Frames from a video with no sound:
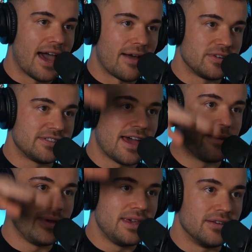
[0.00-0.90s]
Every
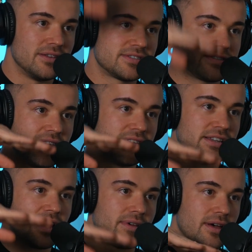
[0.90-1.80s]
10 meters is
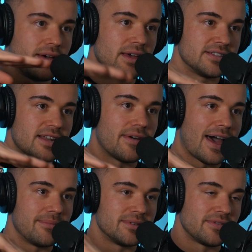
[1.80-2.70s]
another
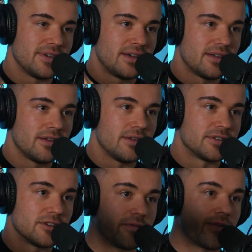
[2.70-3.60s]
atmosphere.
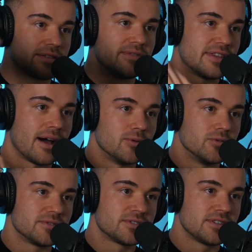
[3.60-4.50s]
So it effectively
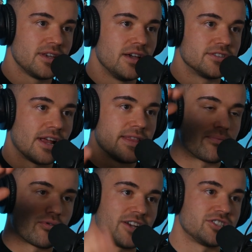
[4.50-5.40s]
doubles. So like the
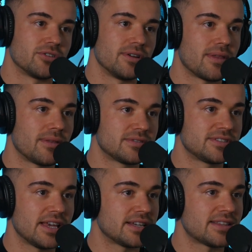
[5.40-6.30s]
pressure at
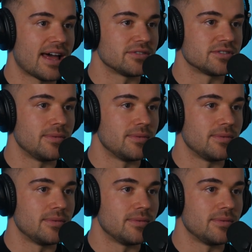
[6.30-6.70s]
6,000